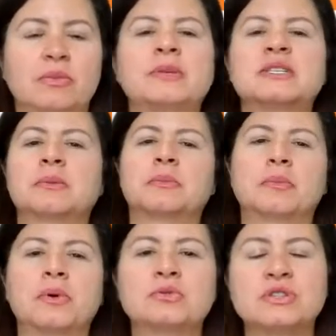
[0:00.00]
be some
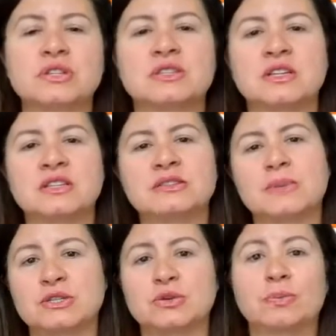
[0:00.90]
promotions and
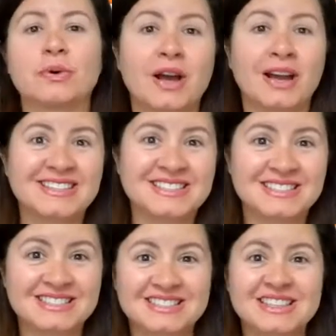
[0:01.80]
special price